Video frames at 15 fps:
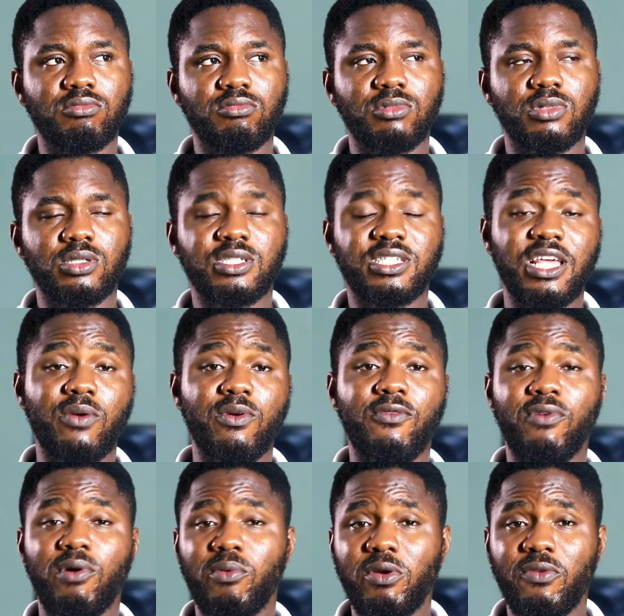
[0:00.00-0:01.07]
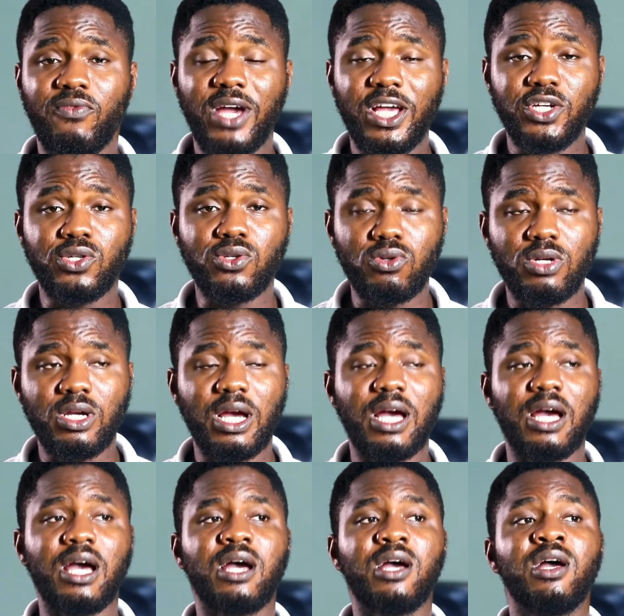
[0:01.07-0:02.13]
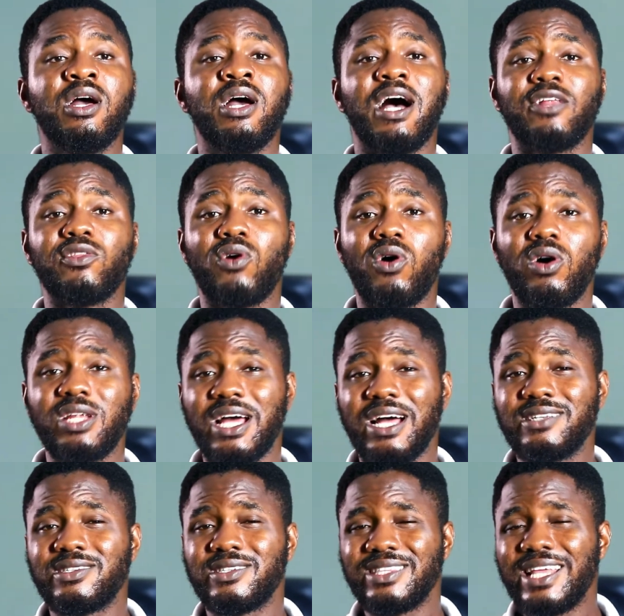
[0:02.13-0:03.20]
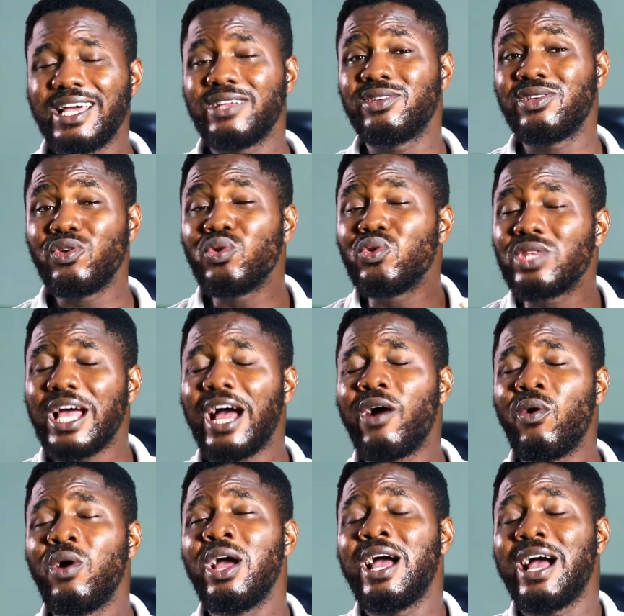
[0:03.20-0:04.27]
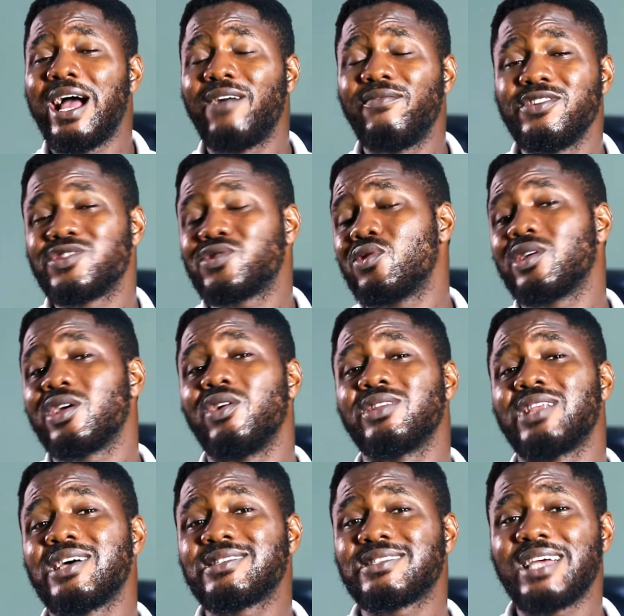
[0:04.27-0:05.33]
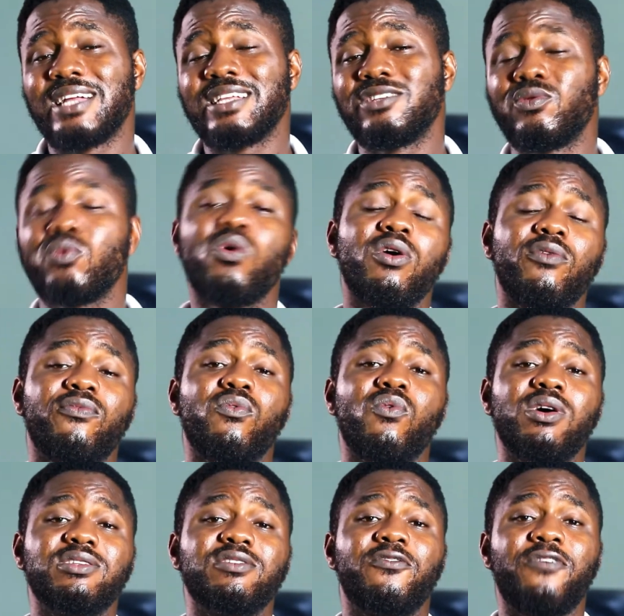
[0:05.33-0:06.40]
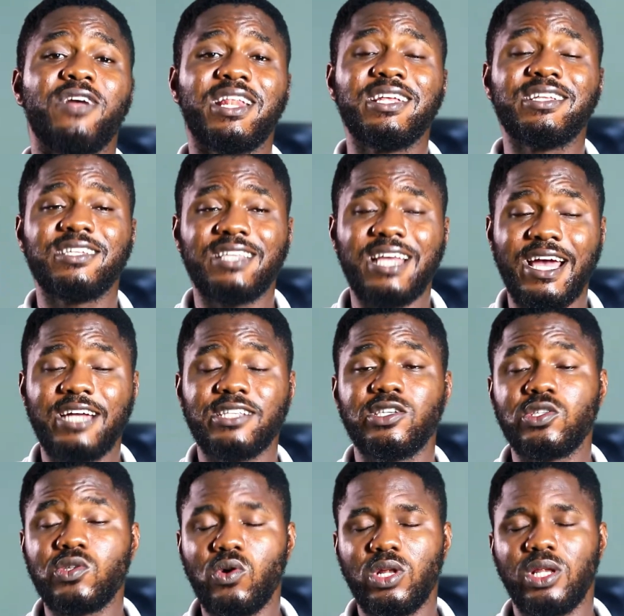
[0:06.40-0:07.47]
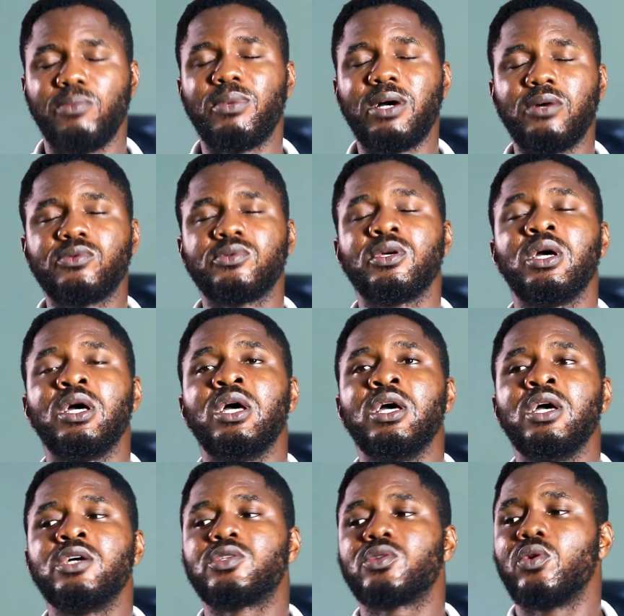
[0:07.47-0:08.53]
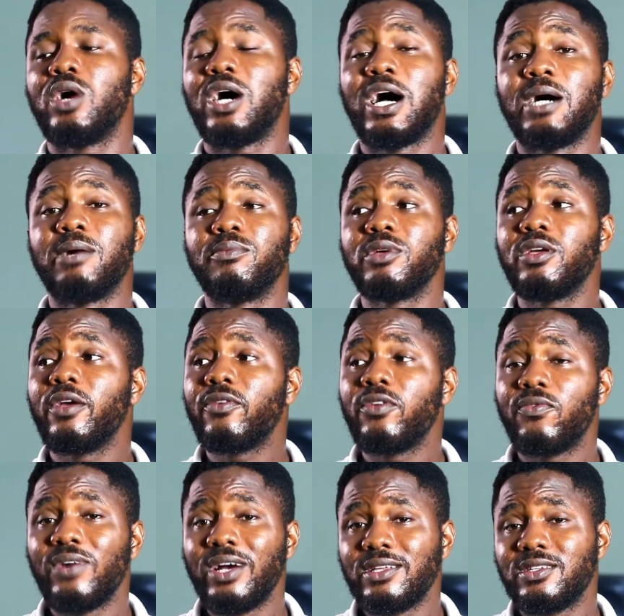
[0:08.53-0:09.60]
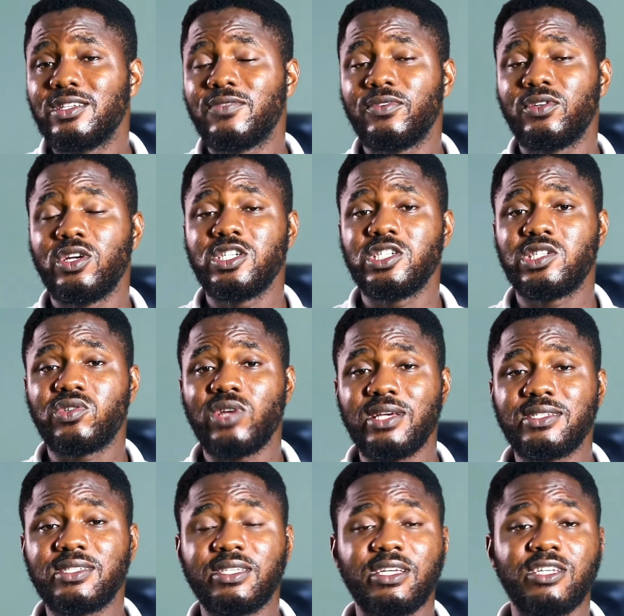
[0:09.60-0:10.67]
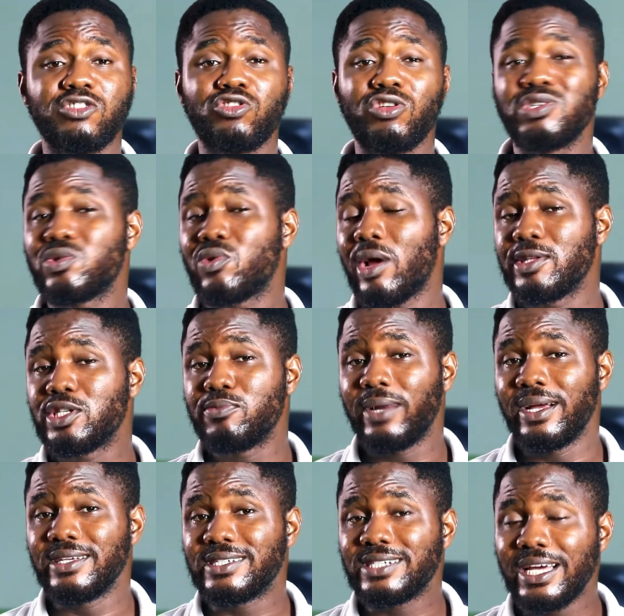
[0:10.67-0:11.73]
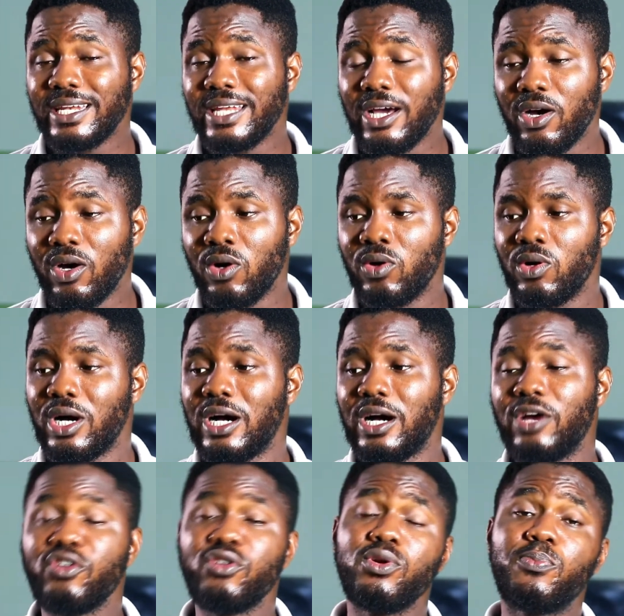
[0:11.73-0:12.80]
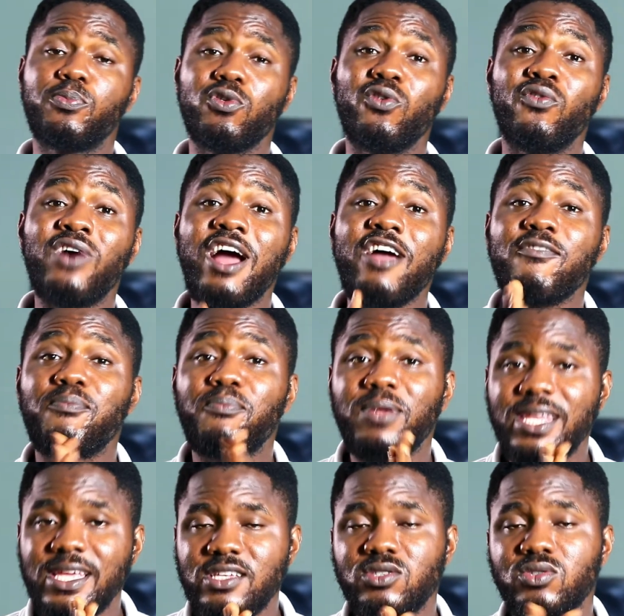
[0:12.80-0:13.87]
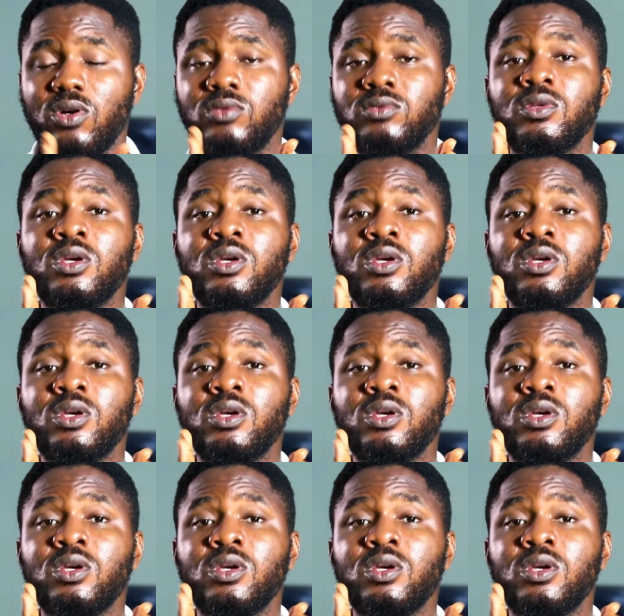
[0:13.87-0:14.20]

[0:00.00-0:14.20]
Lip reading: stay away from refined sugar and all that, then you now have a stronger understanding of what the fertility diet is all about. So if you find this video interesting, subscribe to my channel, Reprovive. Please don't